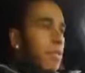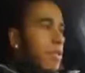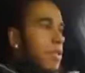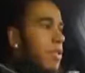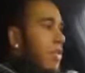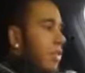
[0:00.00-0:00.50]
yeah,
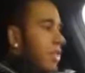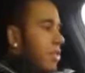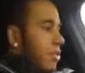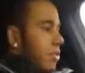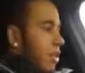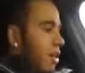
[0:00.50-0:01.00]
it feels good. And
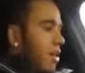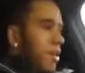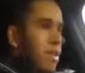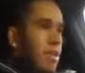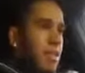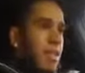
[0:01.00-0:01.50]
this new
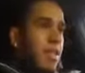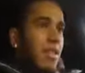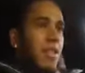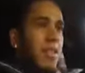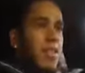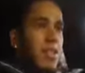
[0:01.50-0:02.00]
car, it's
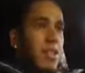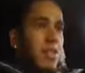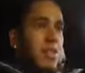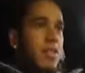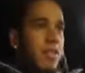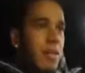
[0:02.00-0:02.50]
I
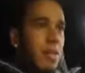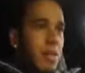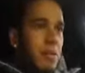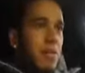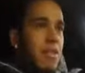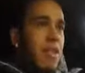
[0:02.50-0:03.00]
just it's the
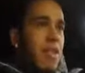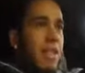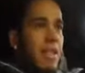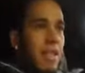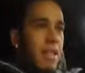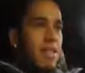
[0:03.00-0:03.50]
first time I've
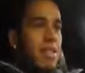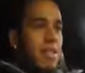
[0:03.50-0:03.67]
seen it, and